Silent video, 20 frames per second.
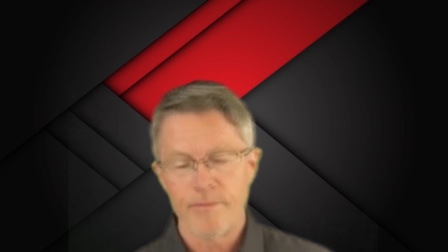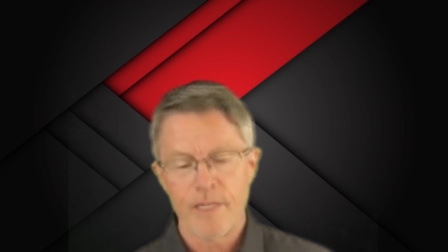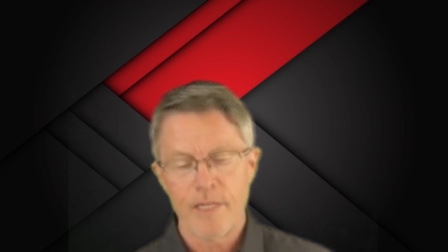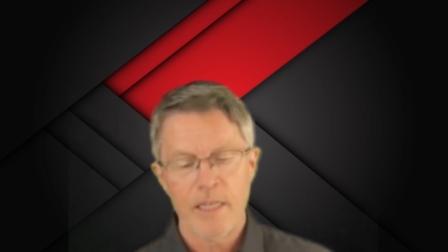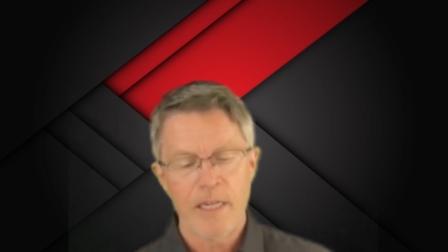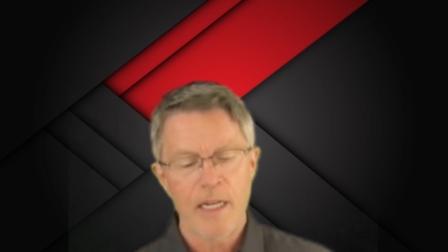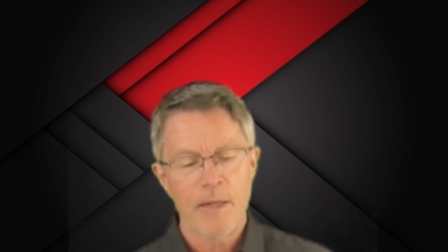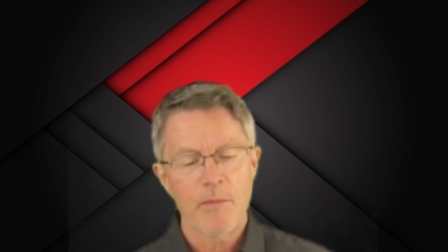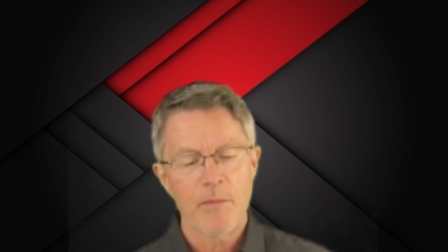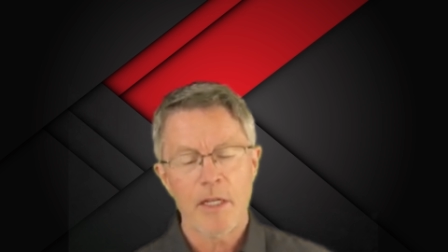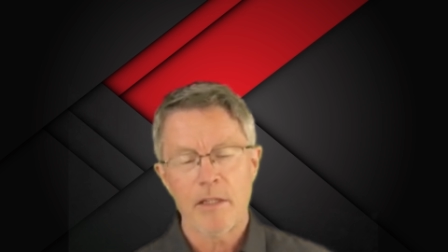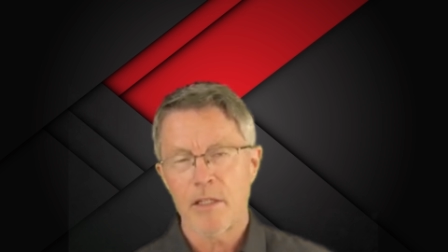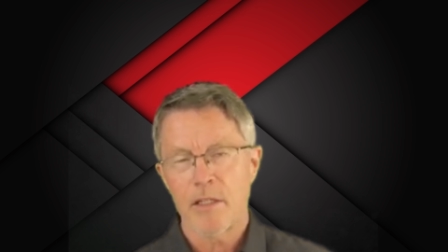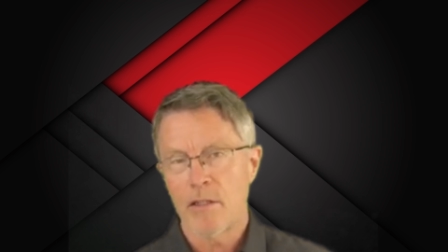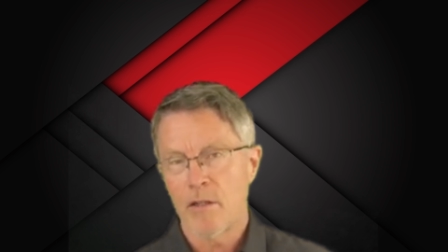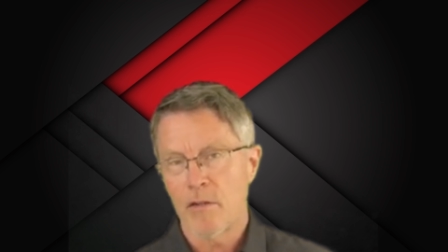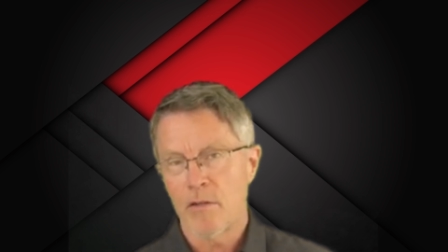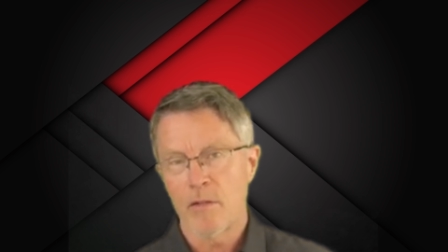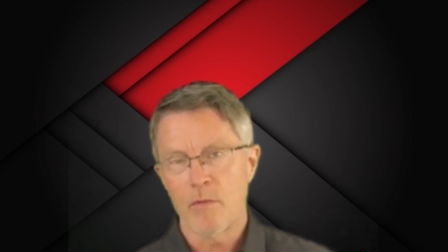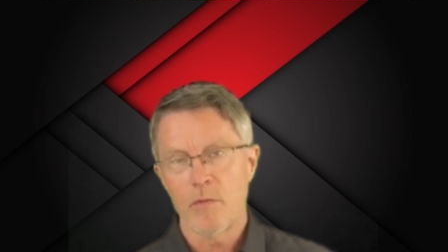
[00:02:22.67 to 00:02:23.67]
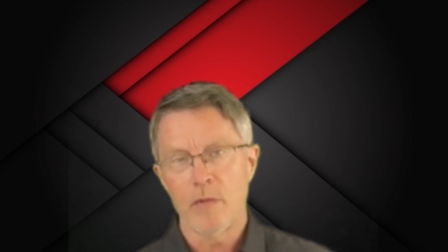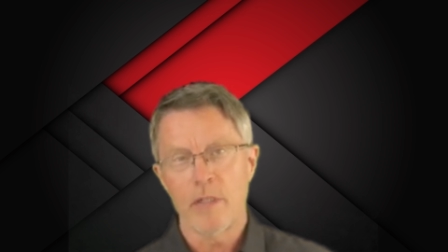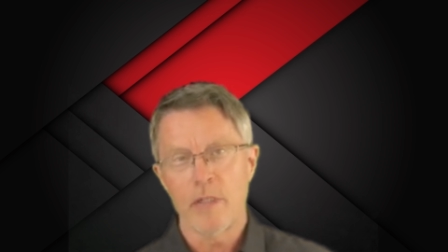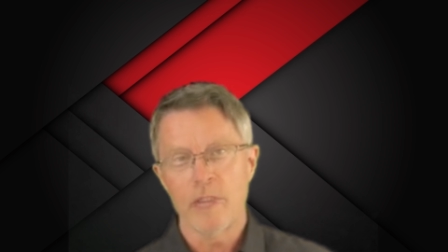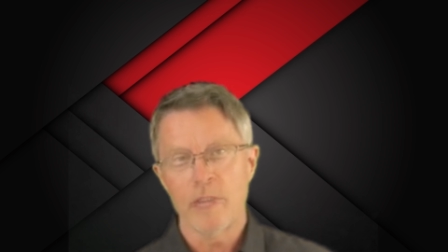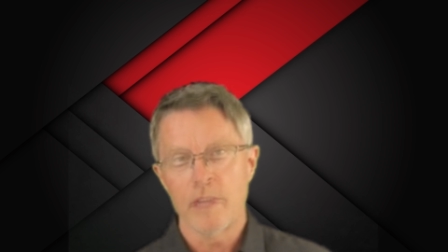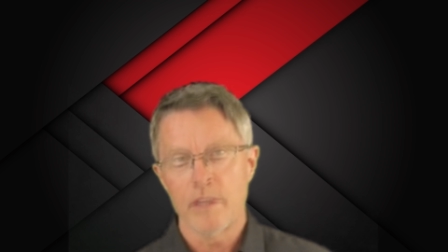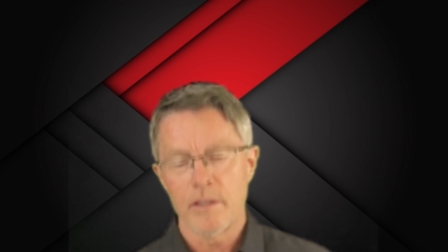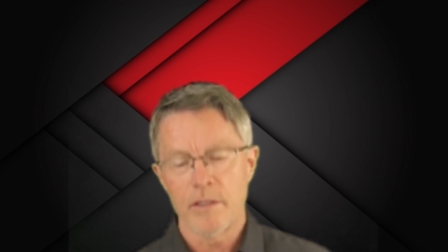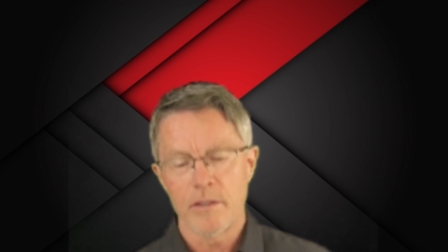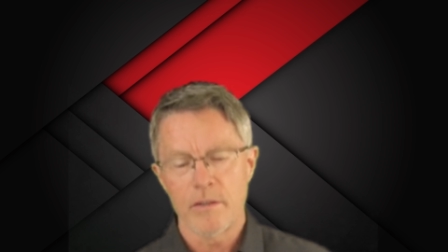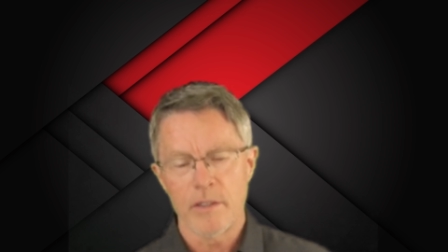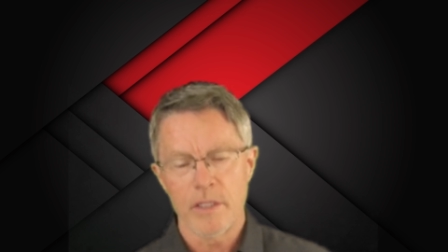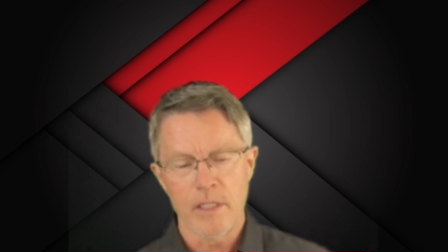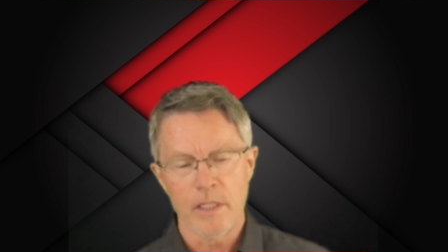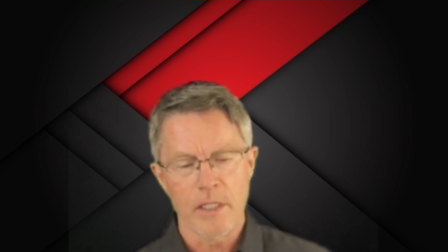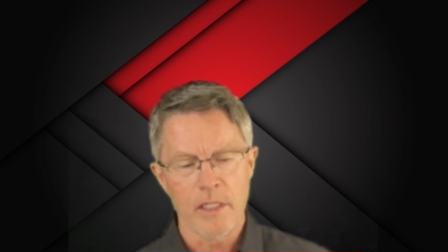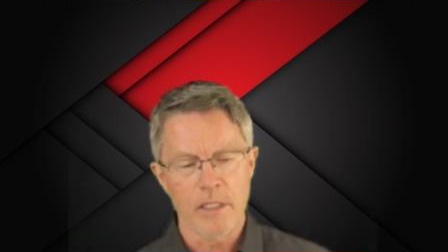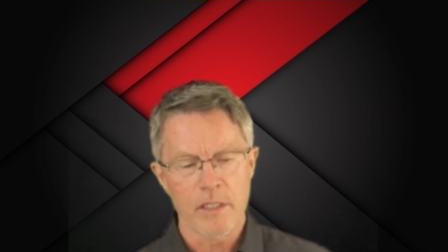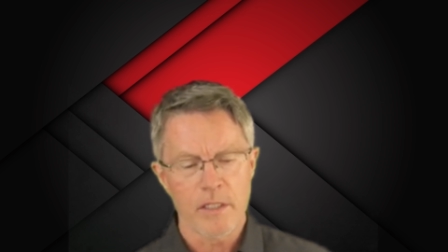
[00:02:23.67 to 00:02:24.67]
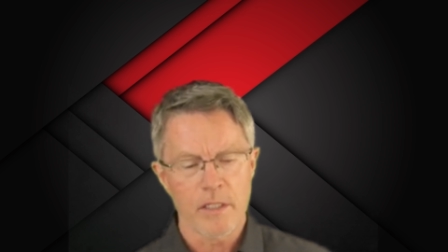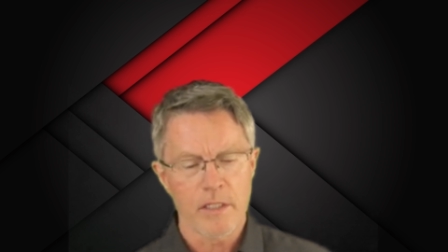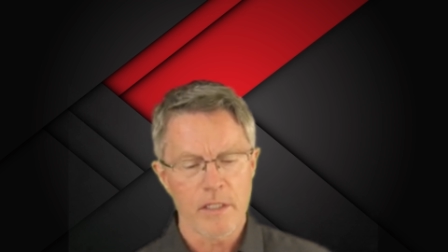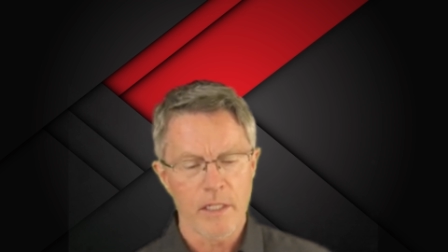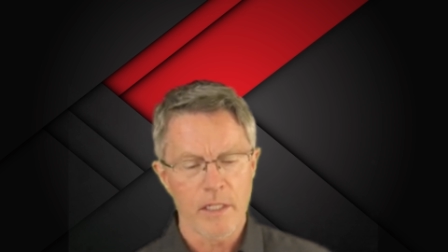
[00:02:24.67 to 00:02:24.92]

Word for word: And I'm not the only one doing this.